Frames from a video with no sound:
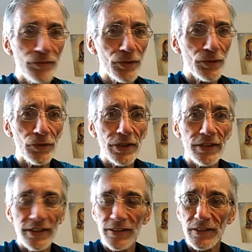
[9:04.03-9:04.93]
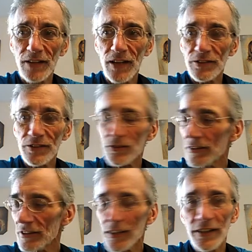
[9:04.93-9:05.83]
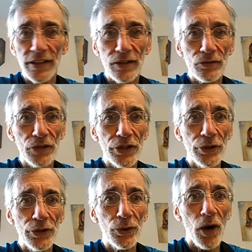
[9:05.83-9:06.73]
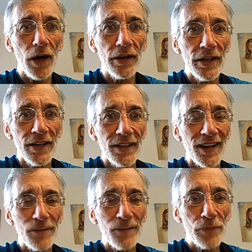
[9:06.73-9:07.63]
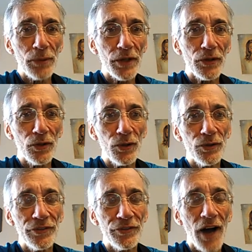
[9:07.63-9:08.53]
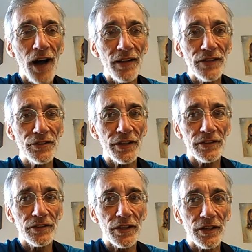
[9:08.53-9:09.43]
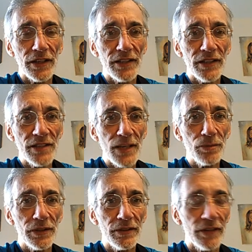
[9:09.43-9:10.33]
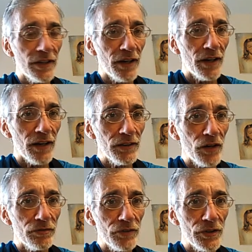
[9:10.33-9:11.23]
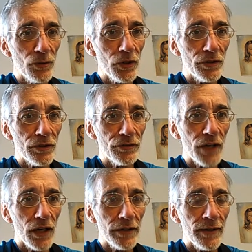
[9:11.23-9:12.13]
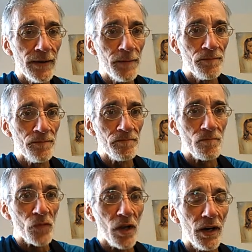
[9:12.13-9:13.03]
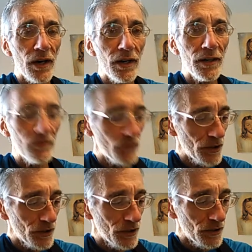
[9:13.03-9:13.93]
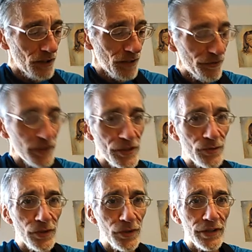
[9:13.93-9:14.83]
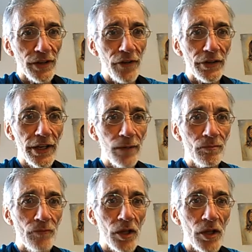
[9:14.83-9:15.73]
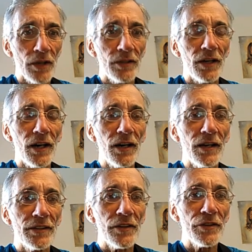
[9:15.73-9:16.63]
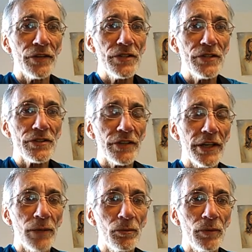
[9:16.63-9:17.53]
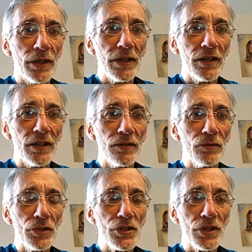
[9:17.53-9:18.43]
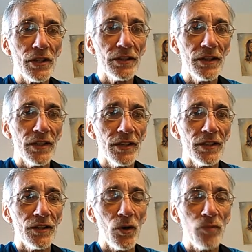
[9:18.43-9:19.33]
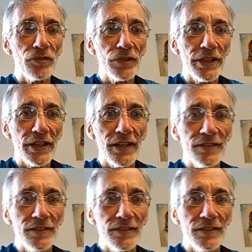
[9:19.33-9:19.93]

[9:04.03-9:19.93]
to really constantly uh, renew our our biblical knowledge and uh, and deepen our love for the word of God. Uh, I finish with another hymn, uh, another Easter hymn uh, which uh, hopefully